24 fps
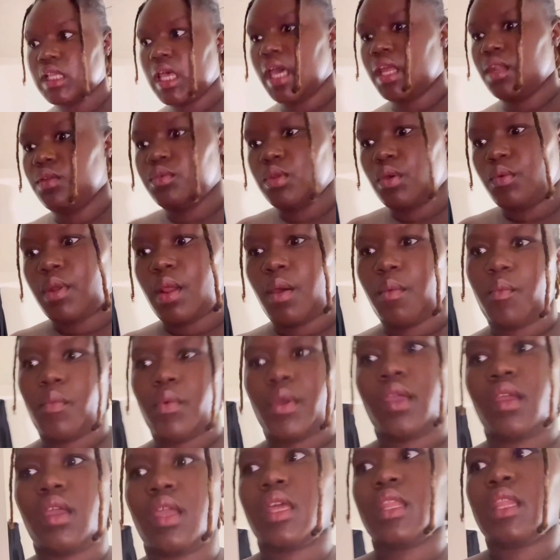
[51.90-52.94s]
I don't know what I'm
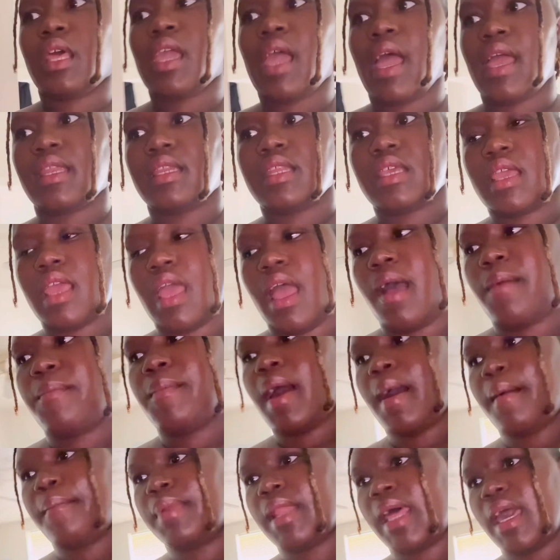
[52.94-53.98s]
wearing. Like, I did have
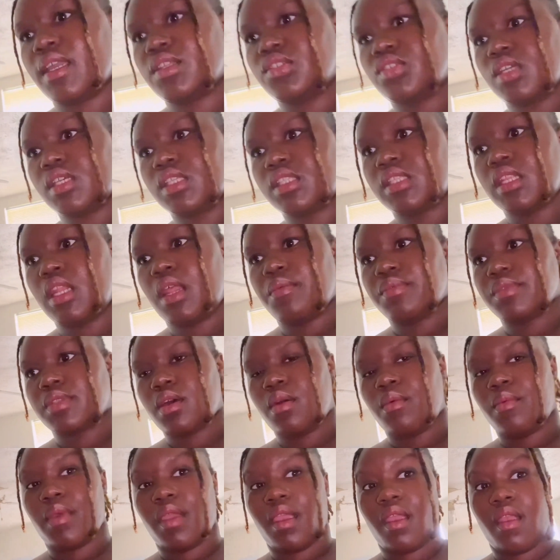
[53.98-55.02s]
my black dress that I was
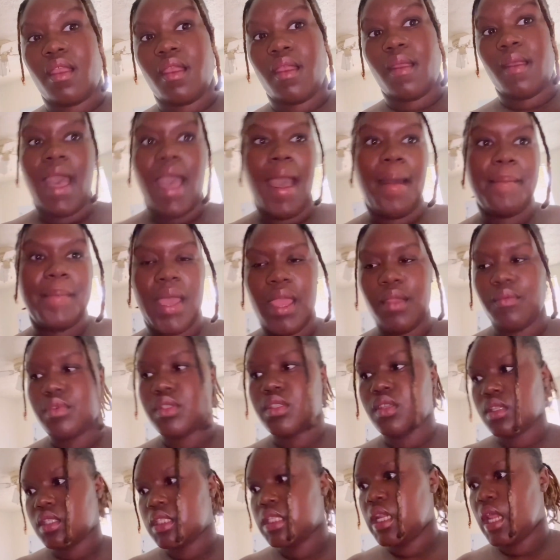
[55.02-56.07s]
gonna wear. I might
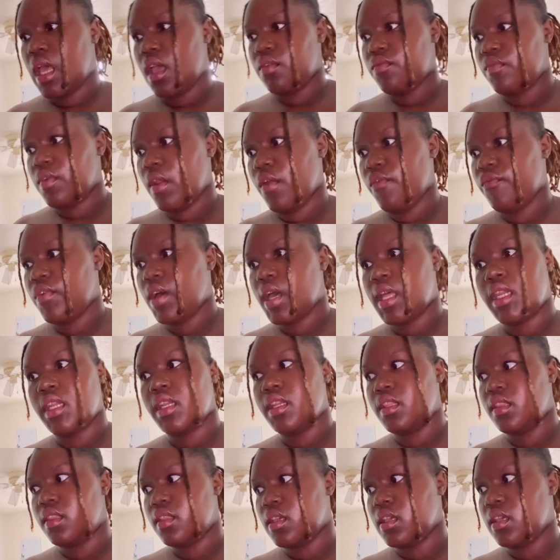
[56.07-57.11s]
resort to that if I don't find
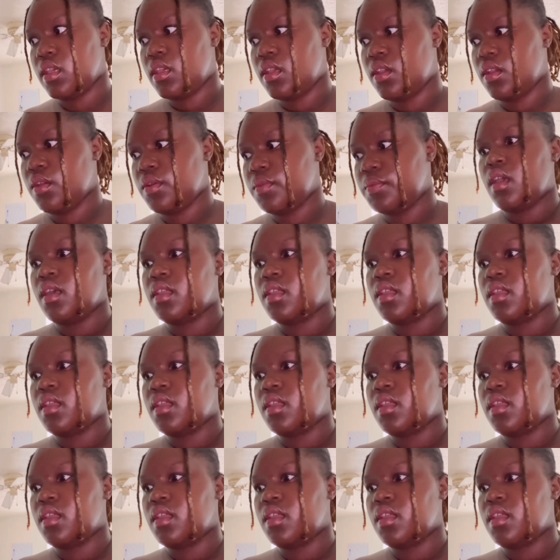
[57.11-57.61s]
anything in here.